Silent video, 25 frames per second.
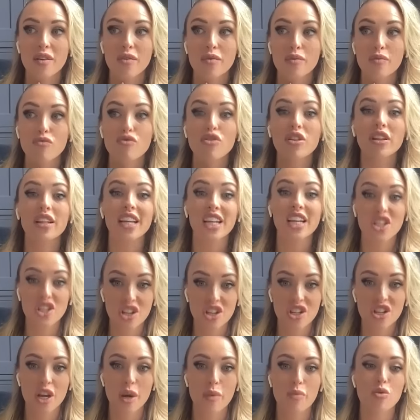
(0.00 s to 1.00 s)

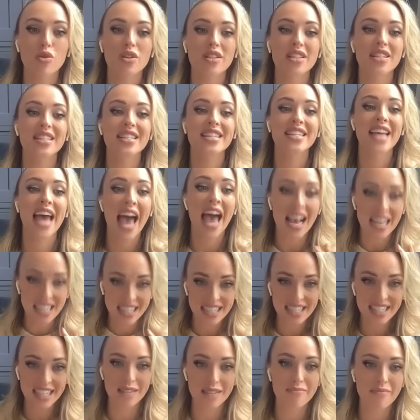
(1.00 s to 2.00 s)
relationship was
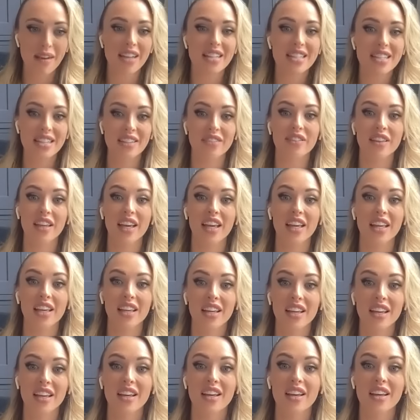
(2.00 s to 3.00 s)
tested massively.
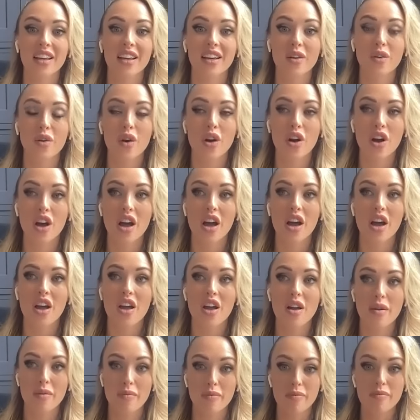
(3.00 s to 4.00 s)

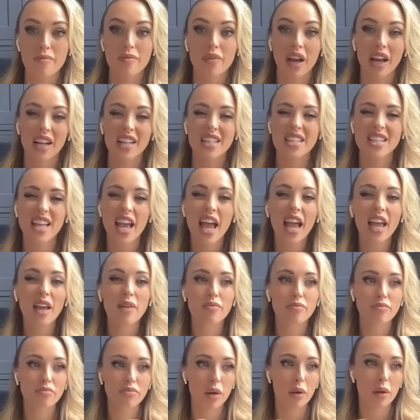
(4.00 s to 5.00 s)
Um, I'd say
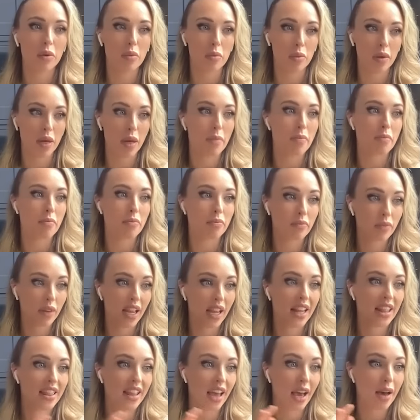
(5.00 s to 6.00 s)
probably um, in
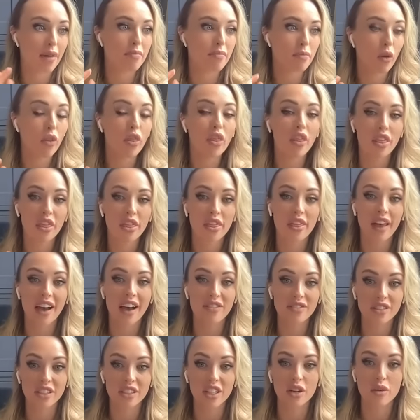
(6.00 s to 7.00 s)
that month
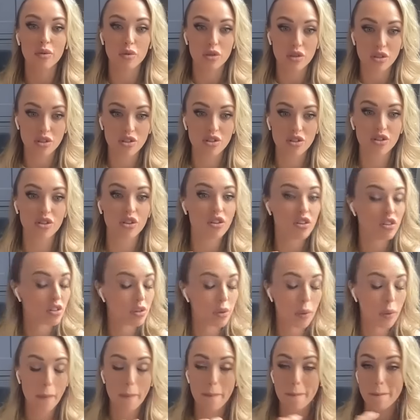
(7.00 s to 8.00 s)
after was just
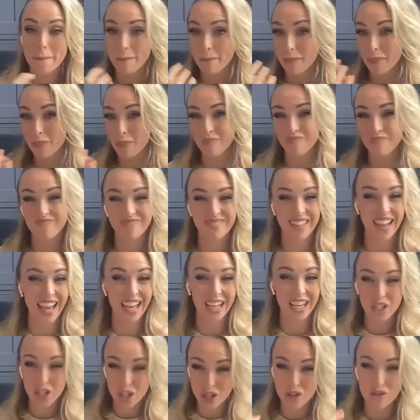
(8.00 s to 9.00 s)

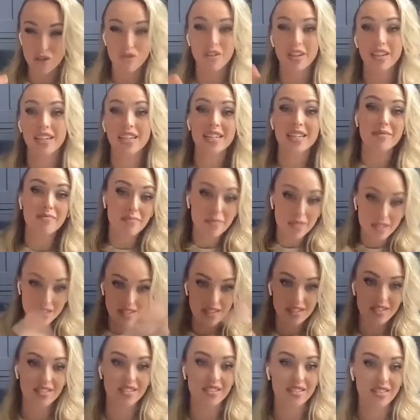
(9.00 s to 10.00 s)
extremes.
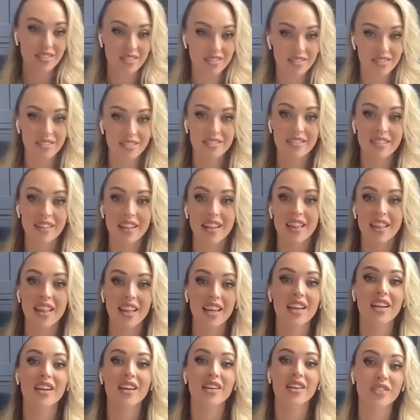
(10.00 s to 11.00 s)
I
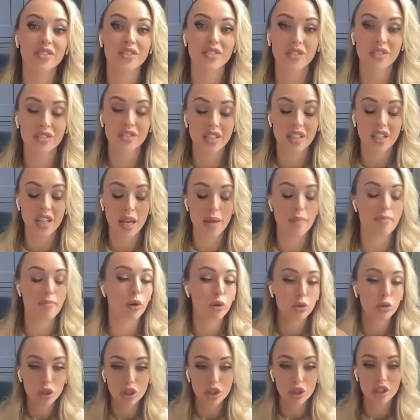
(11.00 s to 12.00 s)
think of
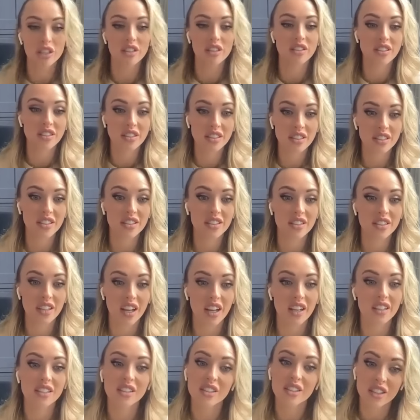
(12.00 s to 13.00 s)
emotions
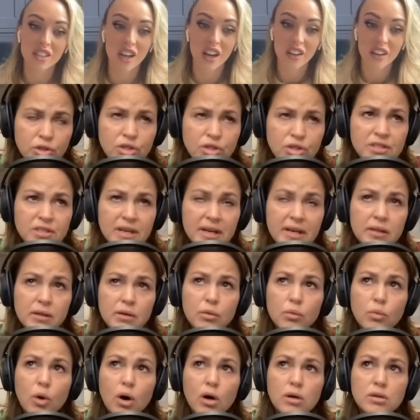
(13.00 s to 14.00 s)
and stuff. Would you say
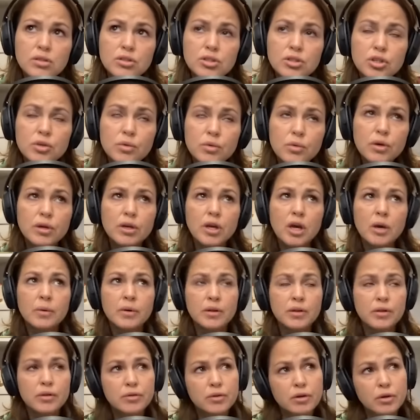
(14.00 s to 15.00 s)
that whilst you were
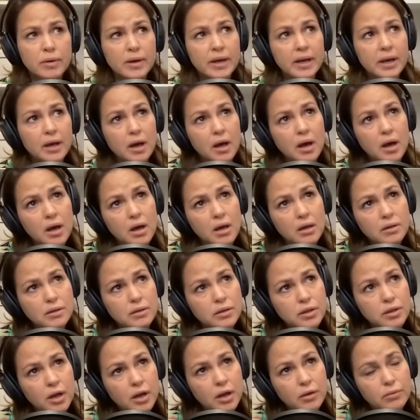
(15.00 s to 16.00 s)
going through it,
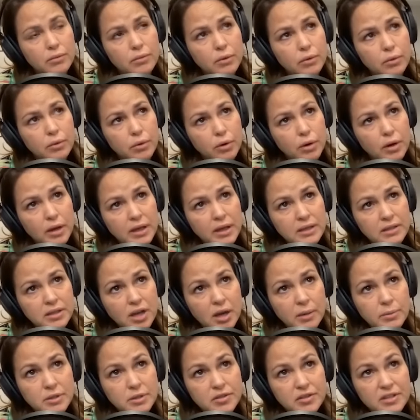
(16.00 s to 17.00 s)
you know, in
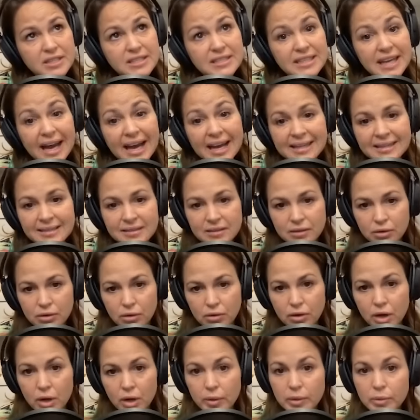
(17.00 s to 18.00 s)
terms of the scans and
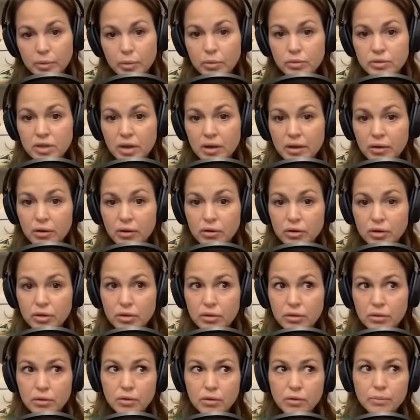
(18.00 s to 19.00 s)
not knowing what was going on,
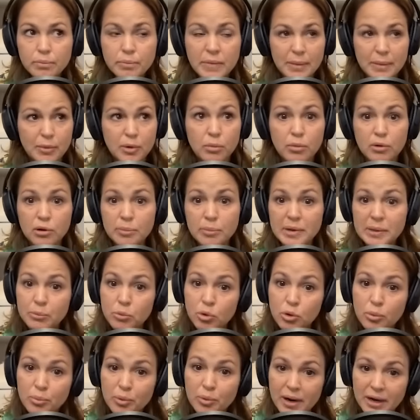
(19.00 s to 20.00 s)
maybe we're a bit
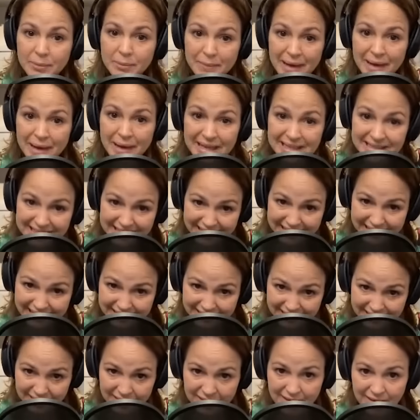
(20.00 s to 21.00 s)
more pragmatic?
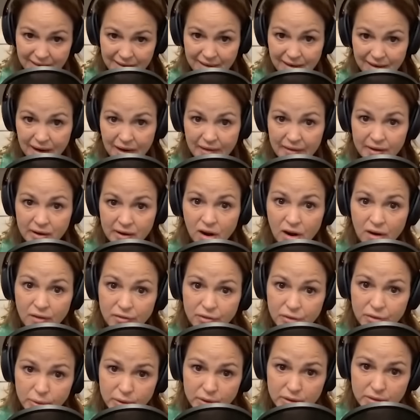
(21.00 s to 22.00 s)
and then
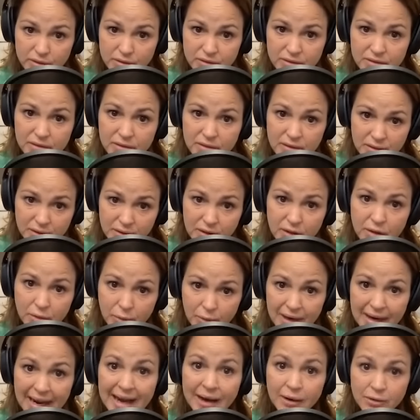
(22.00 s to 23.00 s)
afterwards you
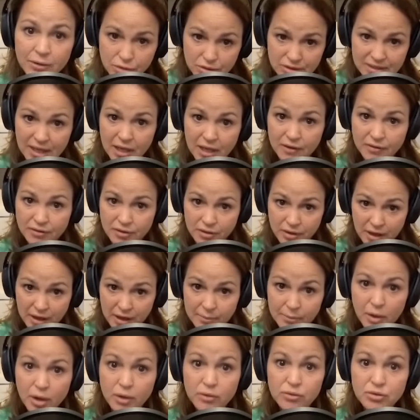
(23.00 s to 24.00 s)
allowed yourself to
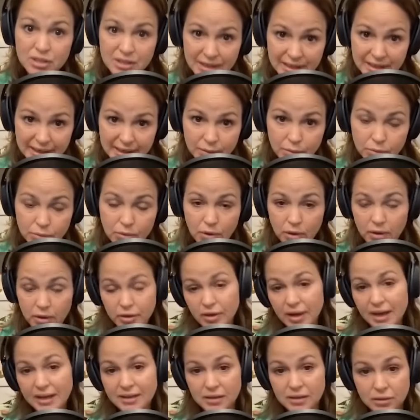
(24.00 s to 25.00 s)
emotionally well
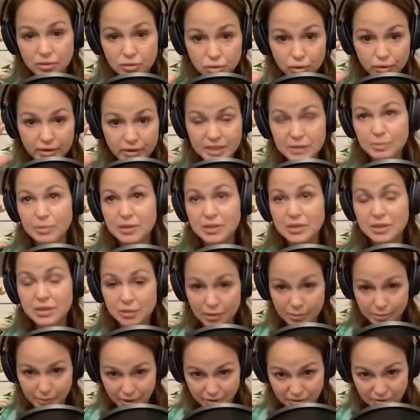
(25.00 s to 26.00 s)
you had no choice but to
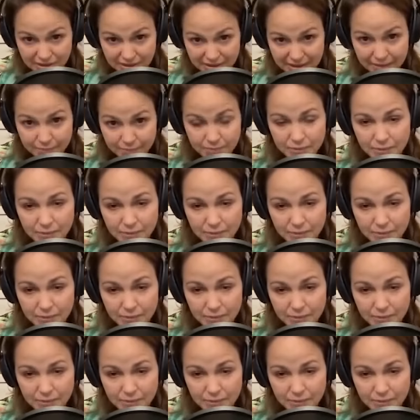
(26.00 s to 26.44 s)
emotionally